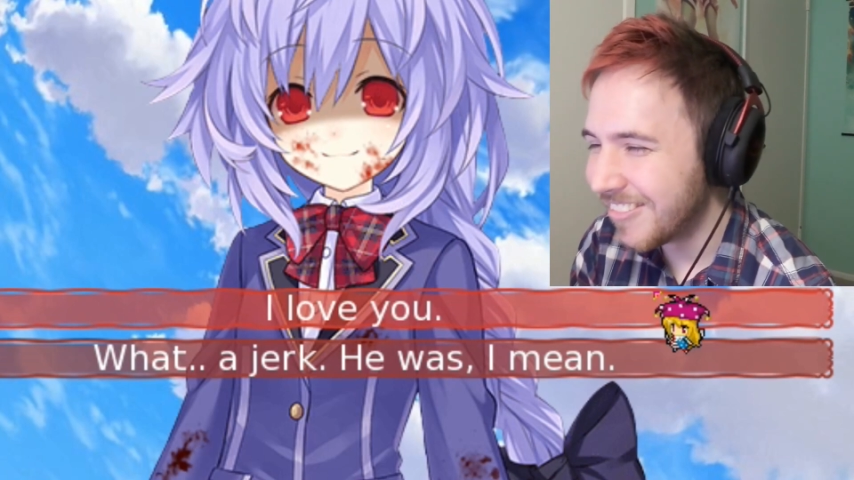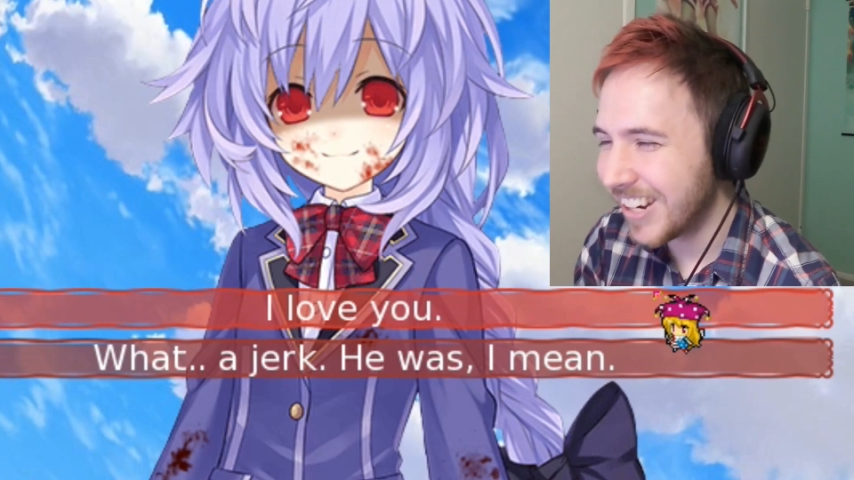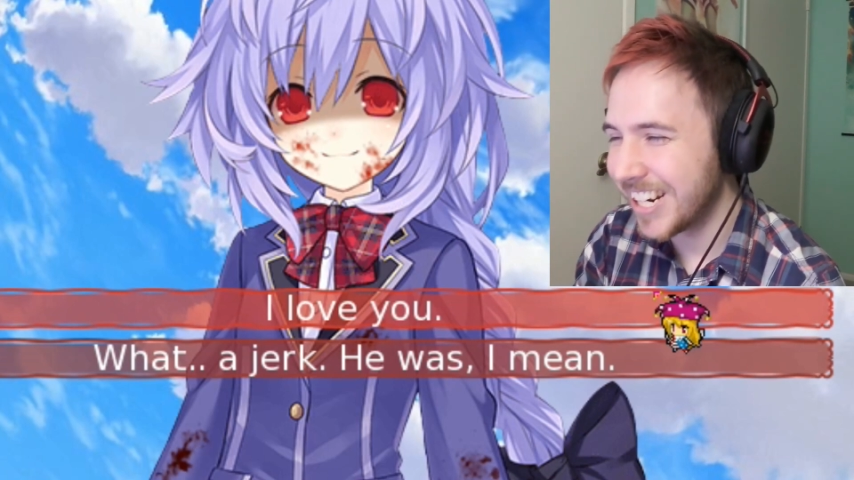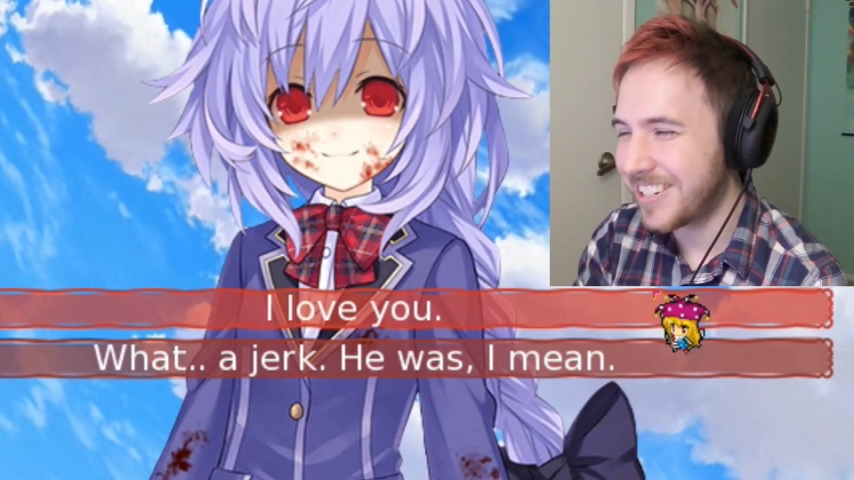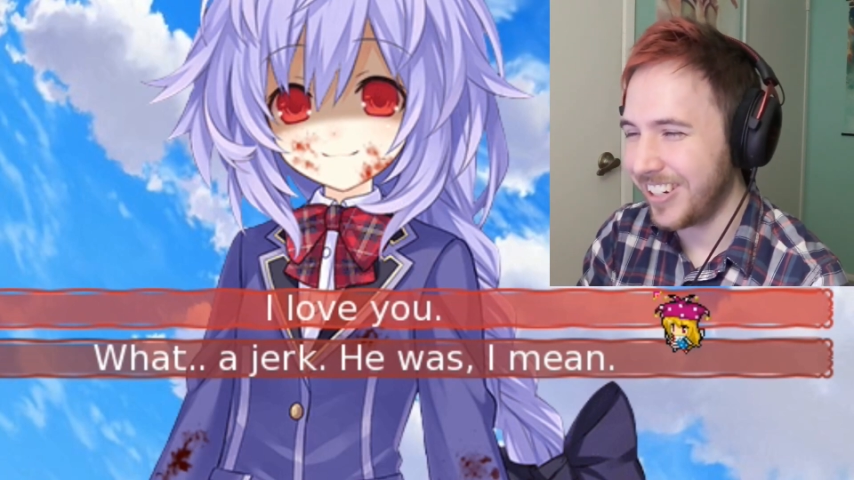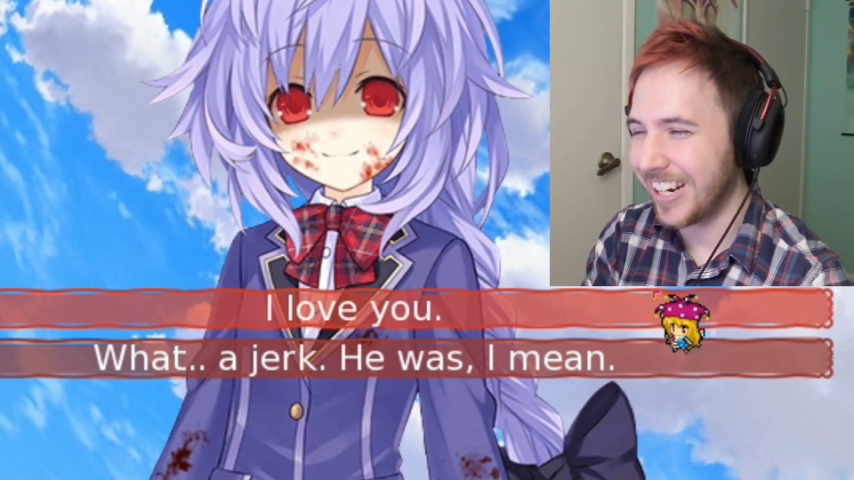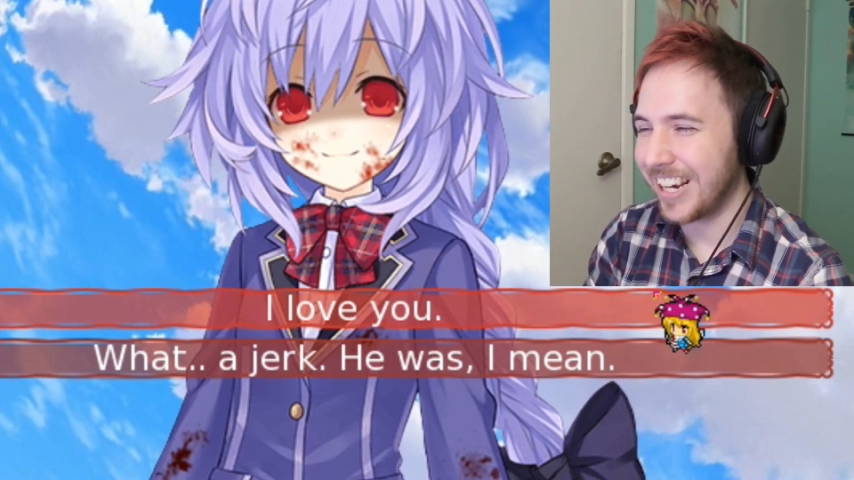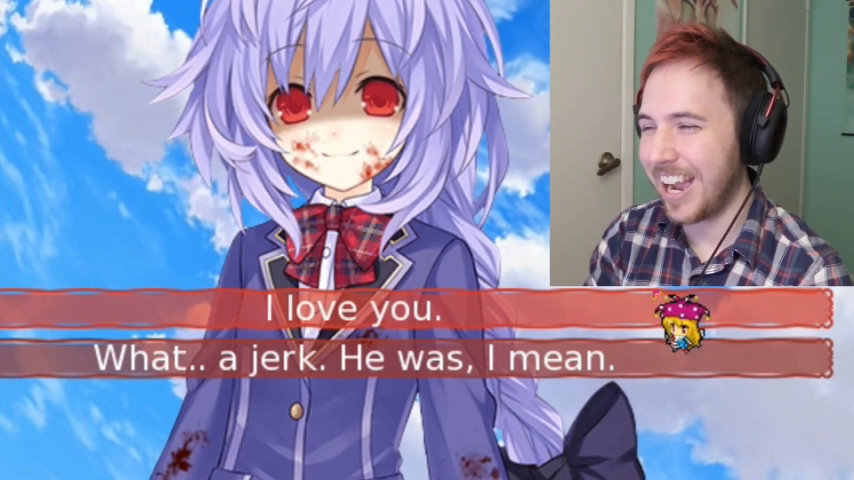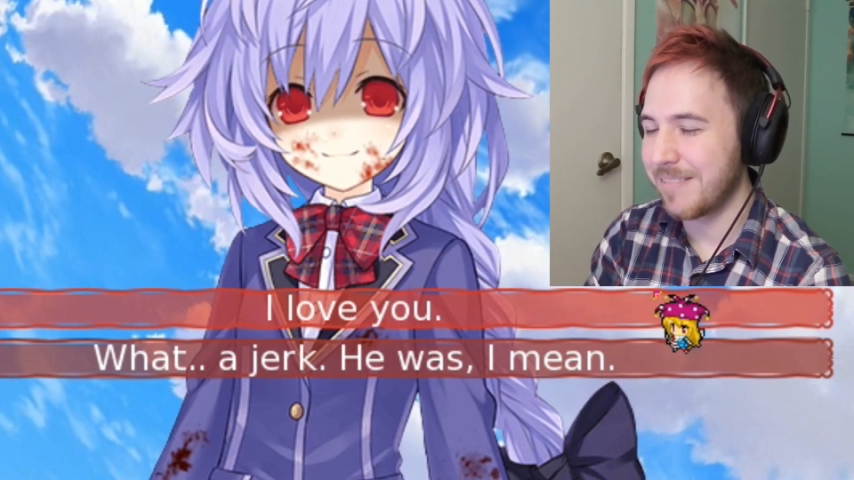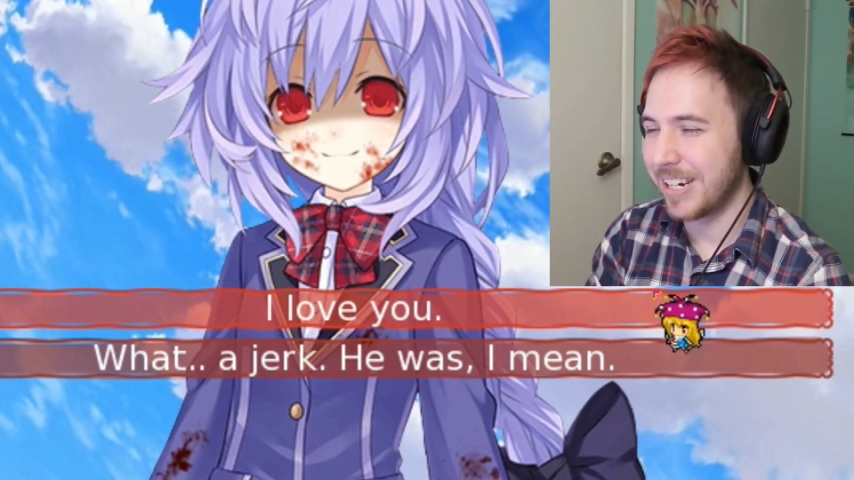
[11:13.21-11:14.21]
What a
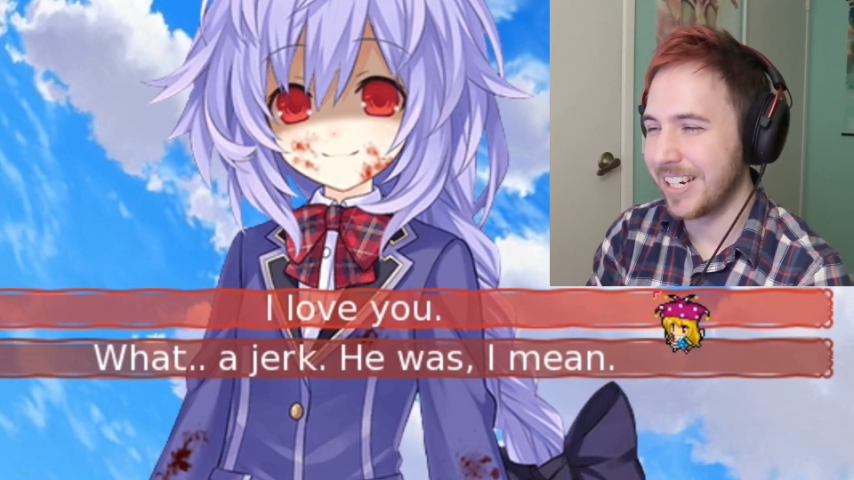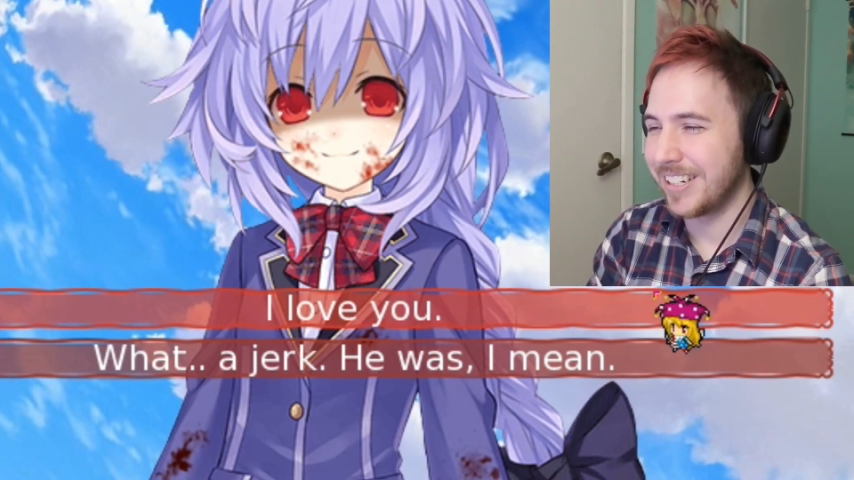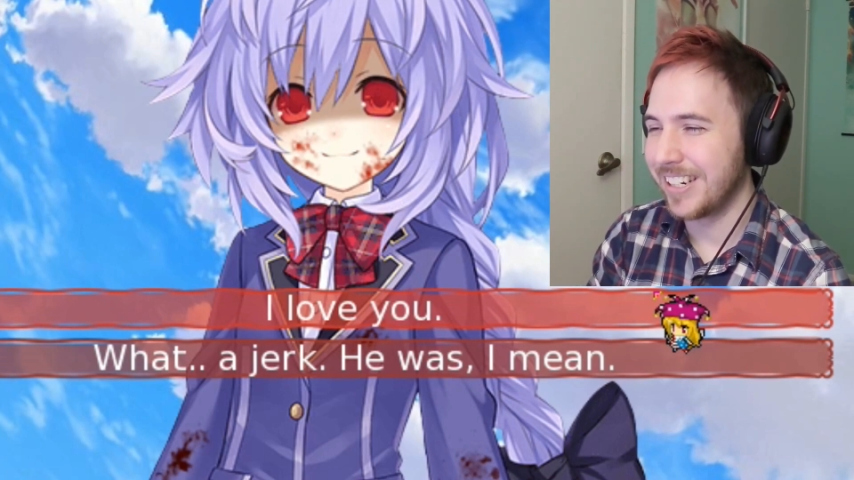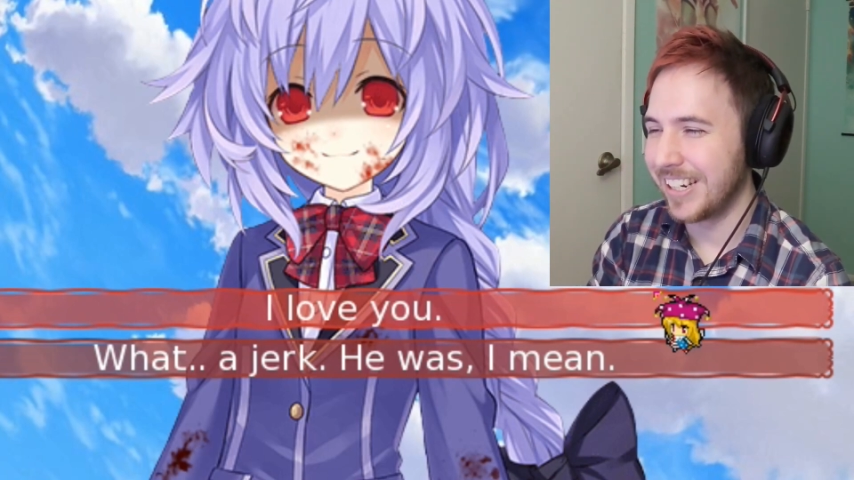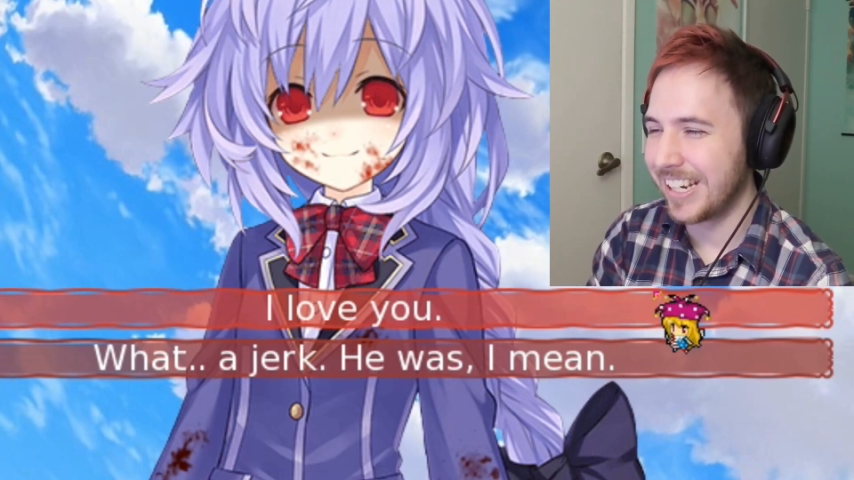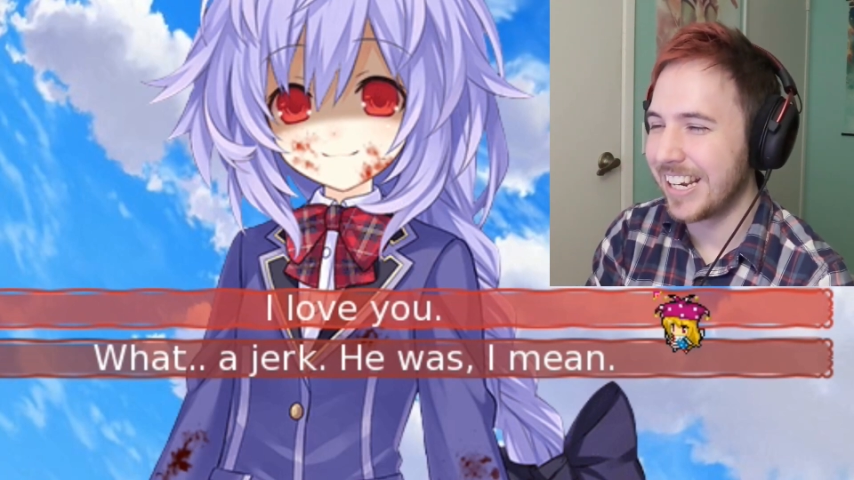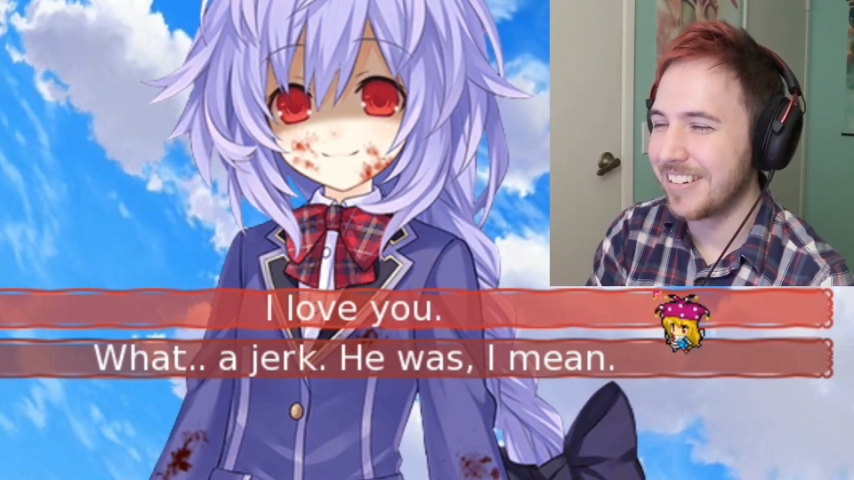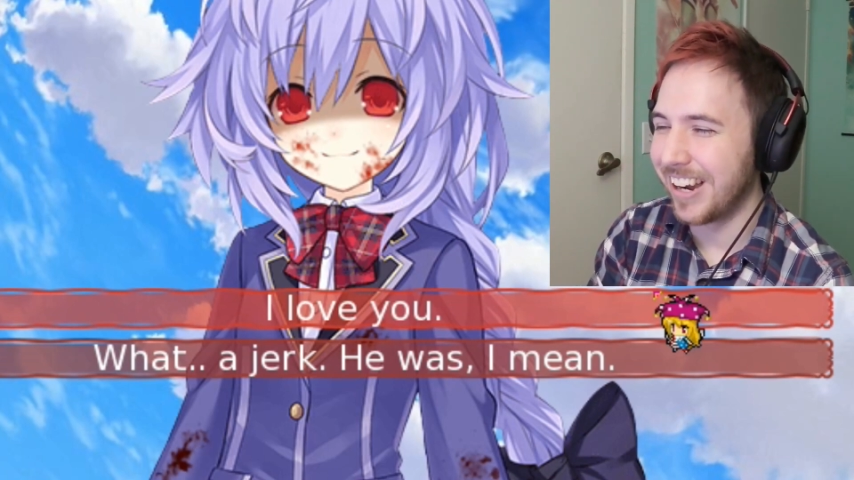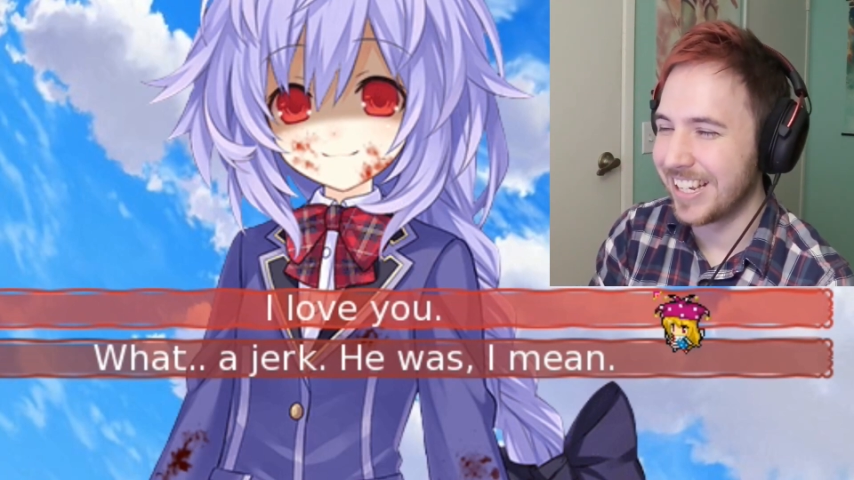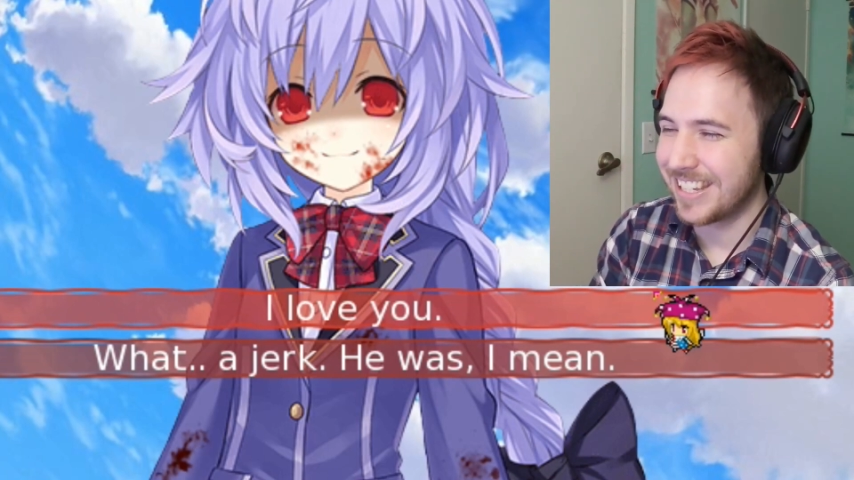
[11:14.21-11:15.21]
jerk. I mean,
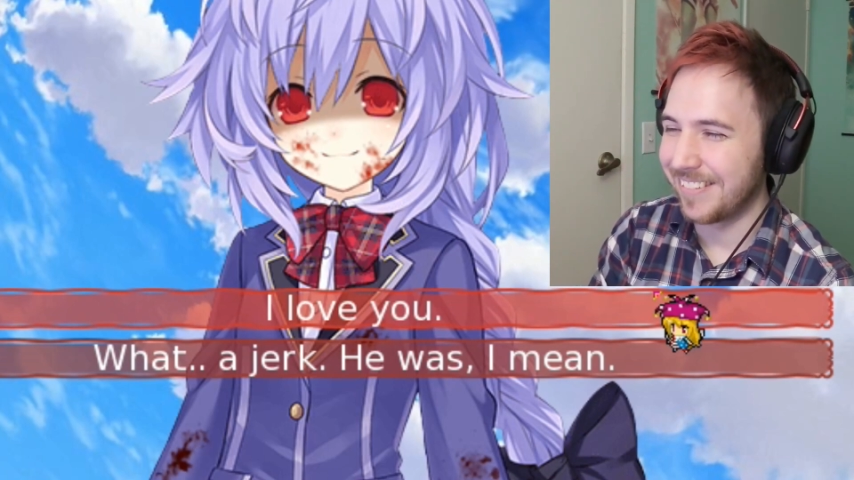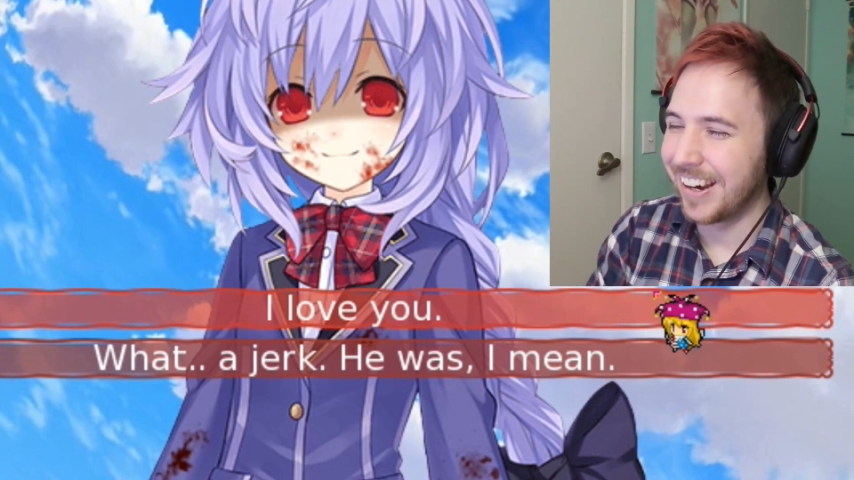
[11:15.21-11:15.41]
he was.